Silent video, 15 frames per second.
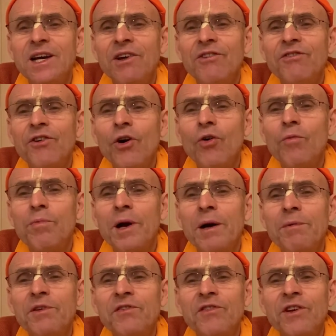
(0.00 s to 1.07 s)
So
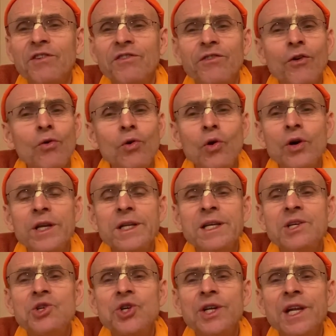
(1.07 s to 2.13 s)
Prabhupada says, so Lord
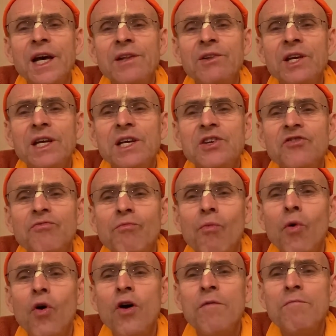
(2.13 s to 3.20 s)
Nityānanda is
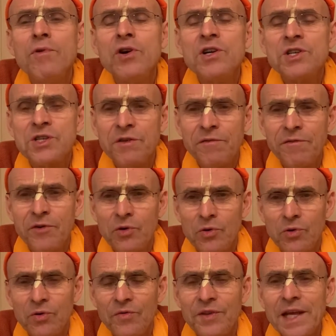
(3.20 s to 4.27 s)
more
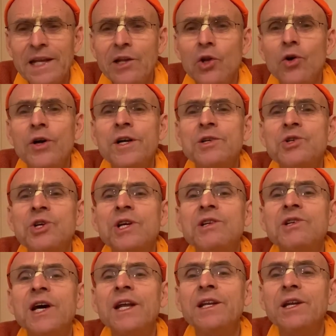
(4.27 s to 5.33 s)
merciful than Lord
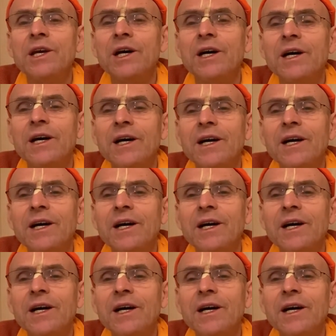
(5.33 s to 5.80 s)
Chaitanya.